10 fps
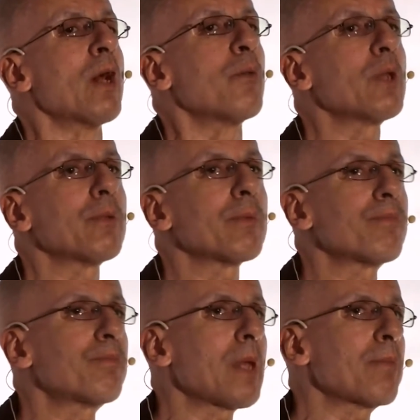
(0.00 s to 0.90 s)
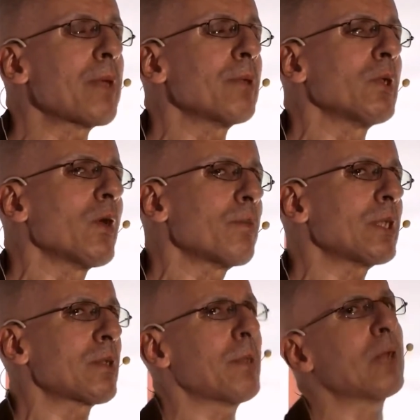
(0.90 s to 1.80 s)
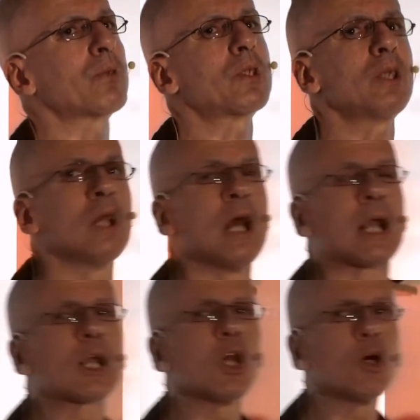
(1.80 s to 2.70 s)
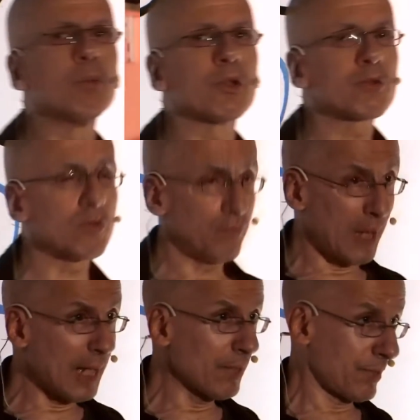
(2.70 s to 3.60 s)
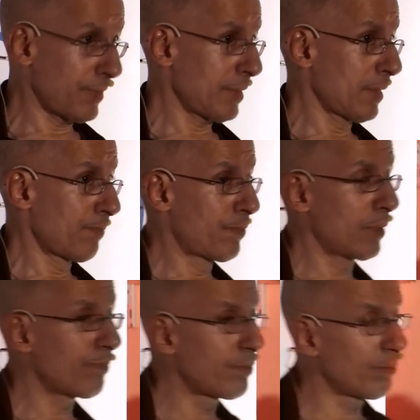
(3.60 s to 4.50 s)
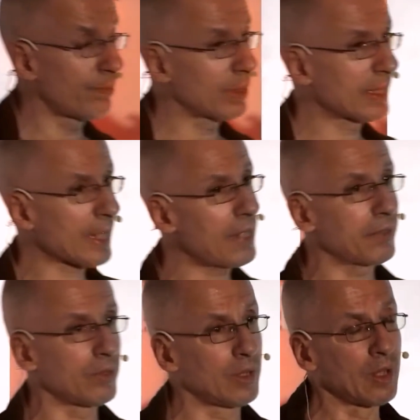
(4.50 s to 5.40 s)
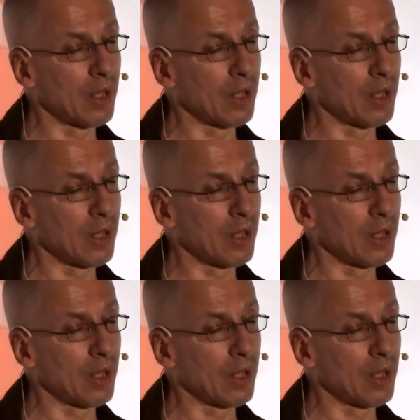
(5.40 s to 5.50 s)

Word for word: people know a bit about the global surveillance uh, grid.